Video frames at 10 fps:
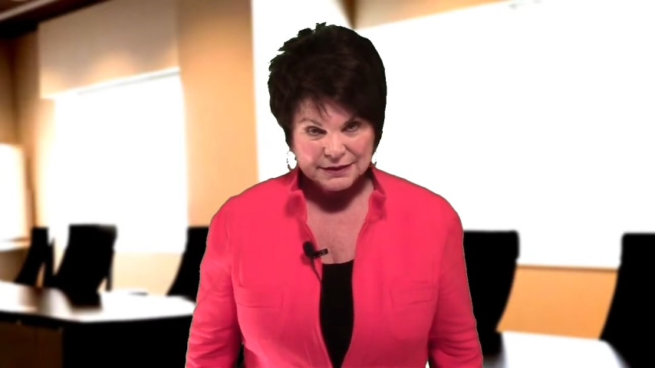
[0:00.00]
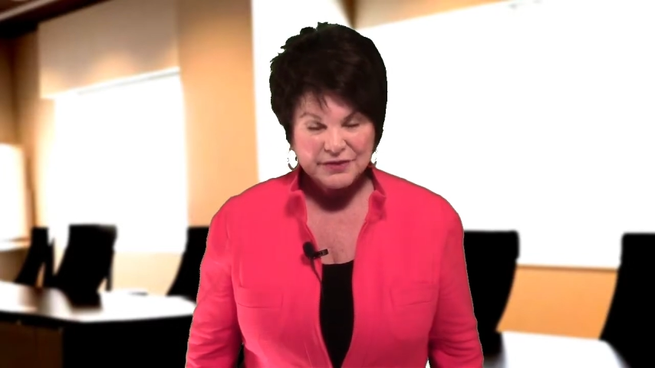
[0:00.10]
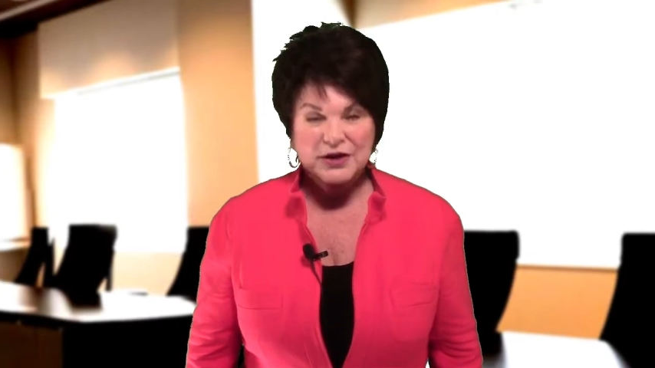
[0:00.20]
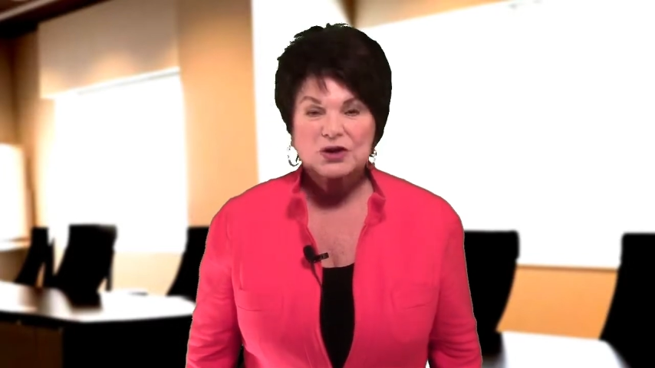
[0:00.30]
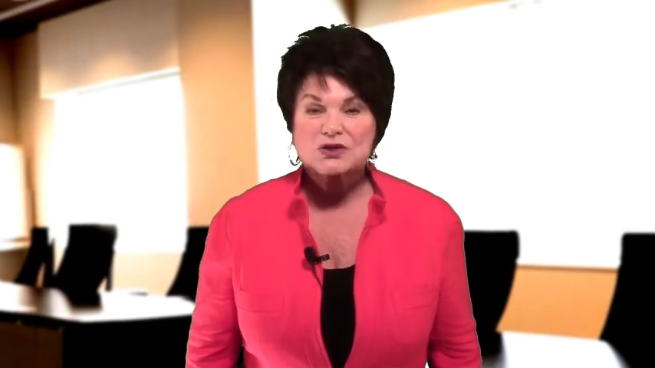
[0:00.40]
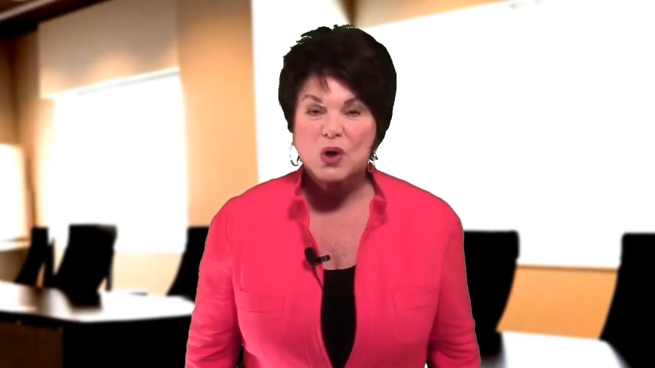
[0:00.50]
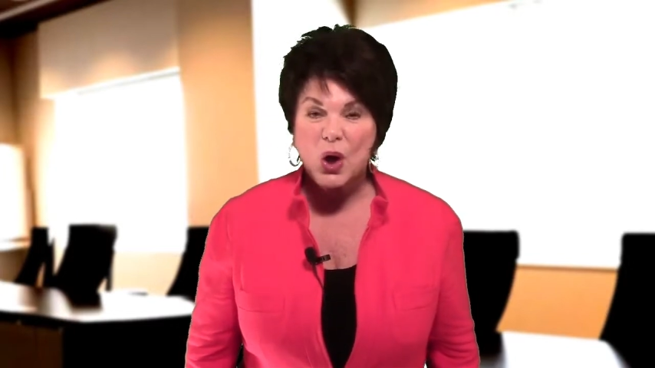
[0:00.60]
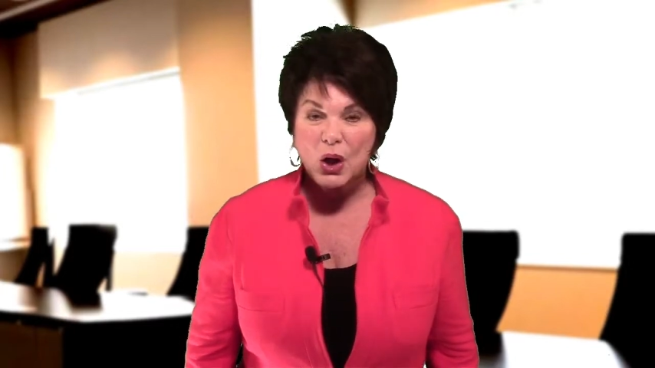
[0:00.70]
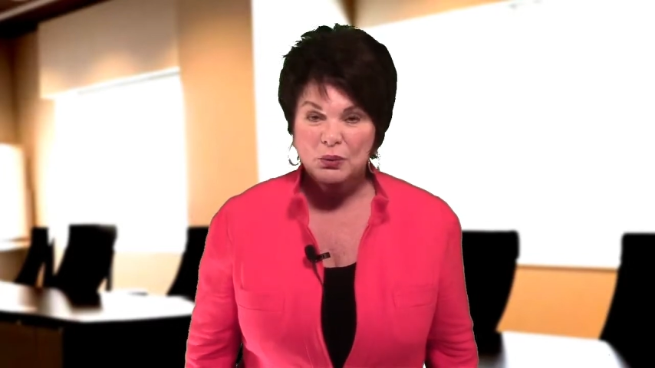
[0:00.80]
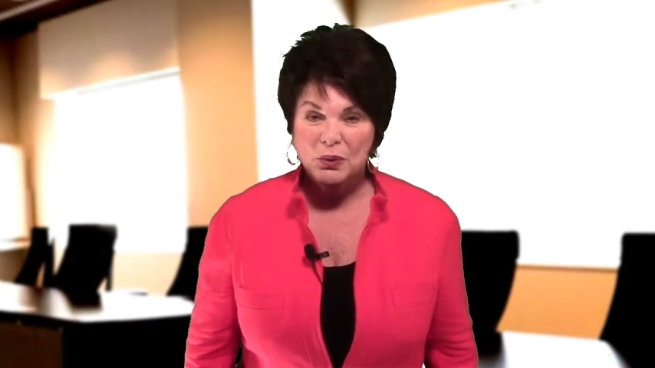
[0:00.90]
There's
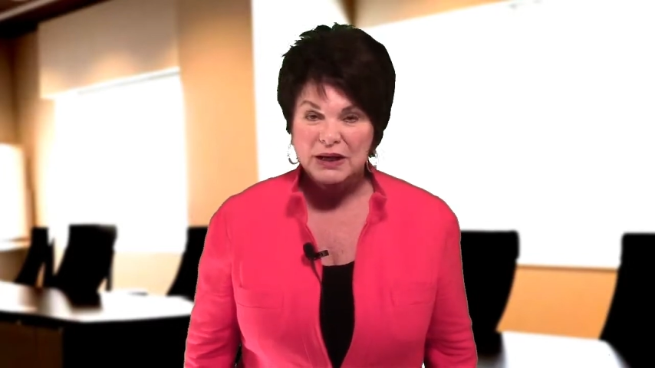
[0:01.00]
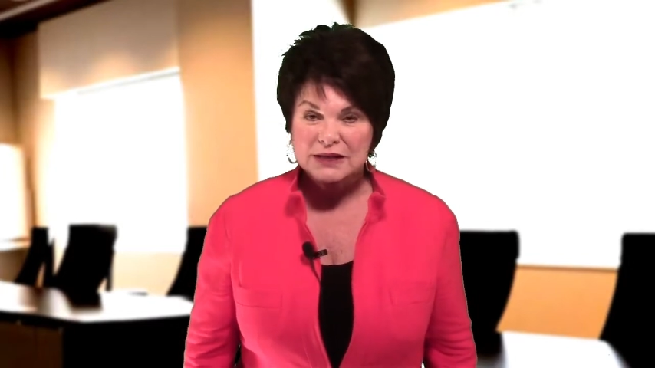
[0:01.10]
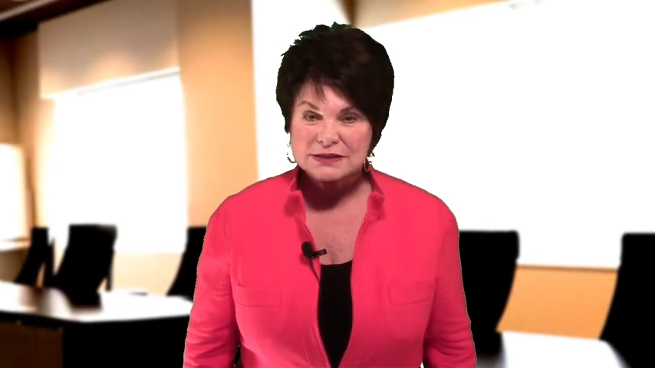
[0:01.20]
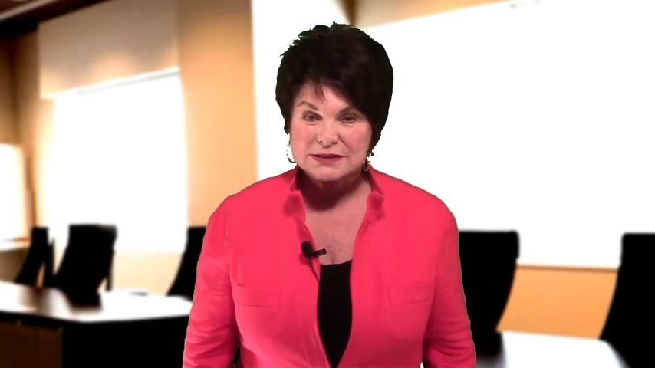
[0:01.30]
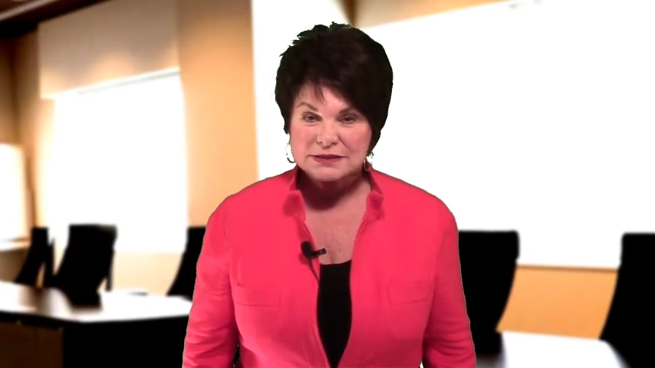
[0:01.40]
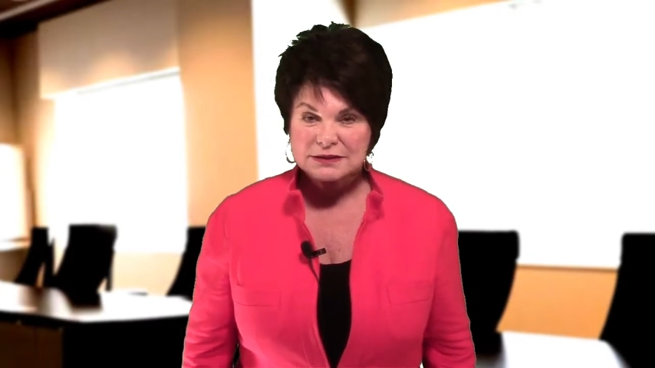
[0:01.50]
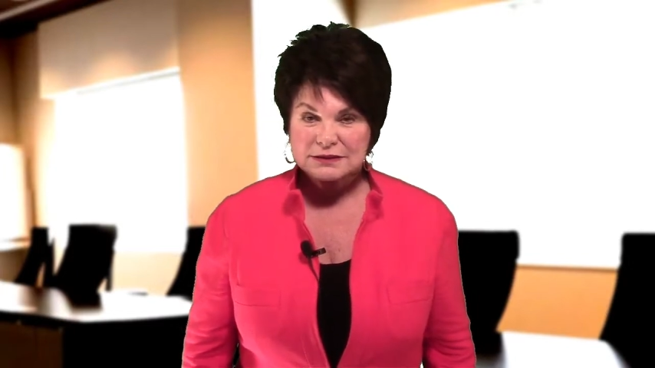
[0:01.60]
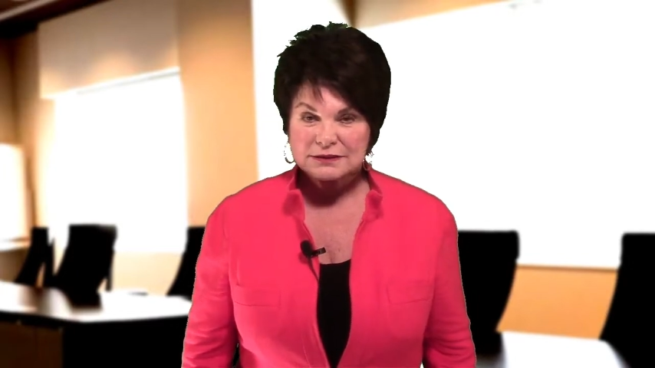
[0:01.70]
always